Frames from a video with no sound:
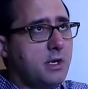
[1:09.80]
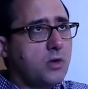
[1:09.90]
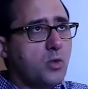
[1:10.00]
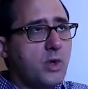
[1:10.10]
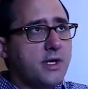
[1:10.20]

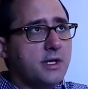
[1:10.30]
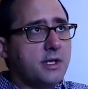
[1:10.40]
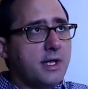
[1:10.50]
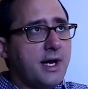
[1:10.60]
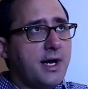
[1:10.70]

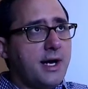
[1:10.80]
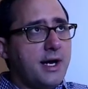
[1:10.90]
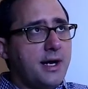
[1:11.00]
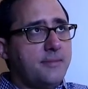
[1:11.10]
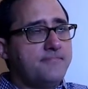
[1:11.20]
will
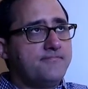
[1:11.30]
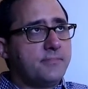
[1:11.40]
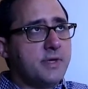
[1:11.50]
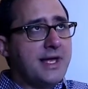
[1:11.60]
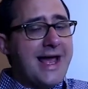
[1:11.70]

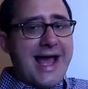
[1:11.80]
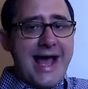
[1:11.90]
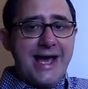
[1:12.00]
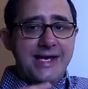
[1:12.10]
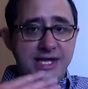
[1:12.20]

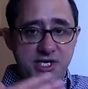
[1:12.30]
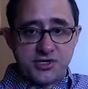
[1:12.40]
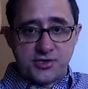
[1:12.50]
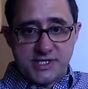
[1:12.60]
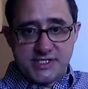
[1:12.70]
add
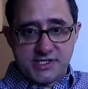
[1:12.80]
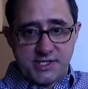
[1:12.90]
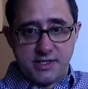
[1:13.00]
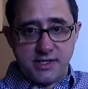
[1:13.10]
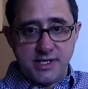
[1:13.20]

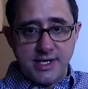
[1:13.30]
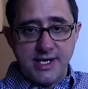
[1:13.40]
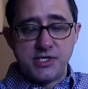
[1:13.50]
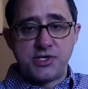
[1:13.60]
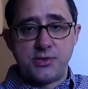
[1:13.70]
interest
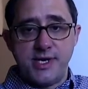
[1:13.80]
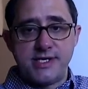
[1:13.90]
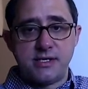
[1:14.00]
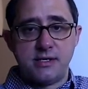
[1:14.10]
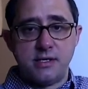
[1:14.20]
into
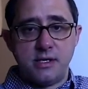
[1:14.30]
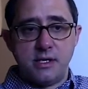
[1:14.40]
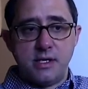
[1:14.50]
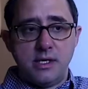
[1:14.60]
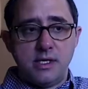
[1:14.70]
it
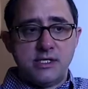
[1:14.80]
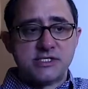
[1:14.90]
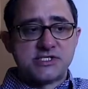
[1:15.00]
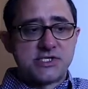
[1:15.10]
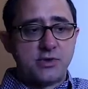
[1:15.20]

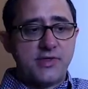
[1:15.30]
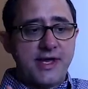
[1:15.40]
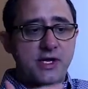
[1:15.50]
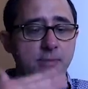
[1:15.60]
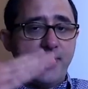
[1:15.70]
so
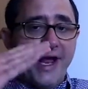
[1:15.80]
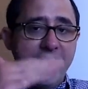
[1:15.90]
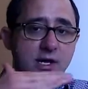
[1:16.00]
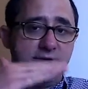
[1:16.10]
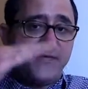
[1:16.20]
that you're
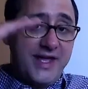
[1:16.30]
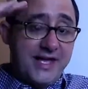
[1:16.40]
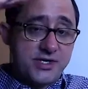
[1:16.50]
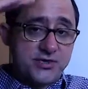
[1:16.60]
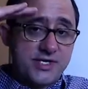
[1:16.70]
paying off the
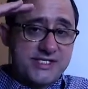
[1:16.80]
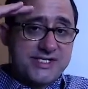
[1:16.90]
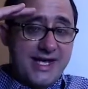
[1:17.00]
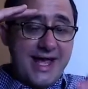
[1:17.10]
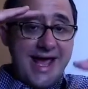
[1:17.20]

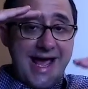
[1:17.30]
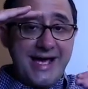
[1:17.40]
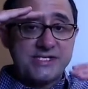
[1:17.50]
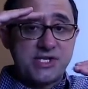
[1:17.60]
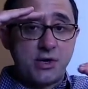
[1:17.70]
interest
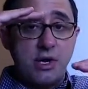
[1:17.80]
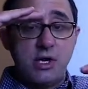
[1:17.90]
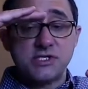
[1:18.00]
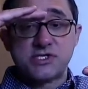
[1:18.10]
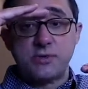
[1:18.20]
as you're
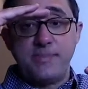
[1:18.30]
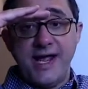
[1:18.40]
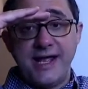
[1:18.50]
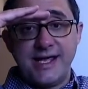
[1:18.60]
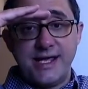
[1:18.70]
also
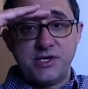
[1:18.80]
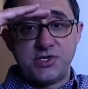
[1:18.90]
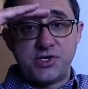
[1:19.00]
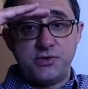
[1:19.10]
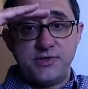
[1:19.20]
paying
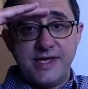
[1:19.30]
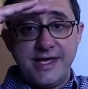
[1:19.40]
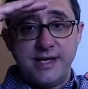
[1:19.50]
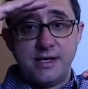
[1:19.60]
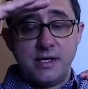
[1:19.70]
into
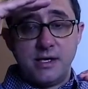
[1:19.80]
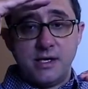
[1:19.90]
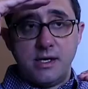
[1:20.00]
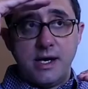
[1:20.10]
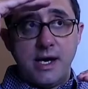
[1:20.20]
the
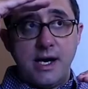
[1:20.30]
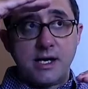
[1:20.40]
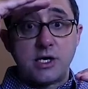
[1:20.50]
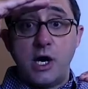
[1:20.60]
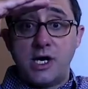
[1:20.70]

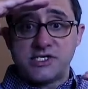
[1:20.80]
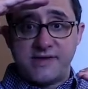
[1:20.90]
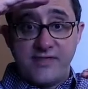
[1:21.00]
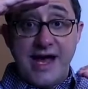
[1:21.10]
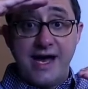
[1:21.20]
cost
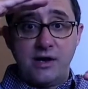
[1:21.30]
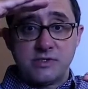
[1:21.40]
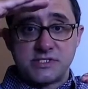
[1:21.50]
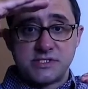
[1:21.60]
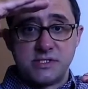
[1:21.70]
of the
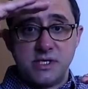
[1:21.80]
house.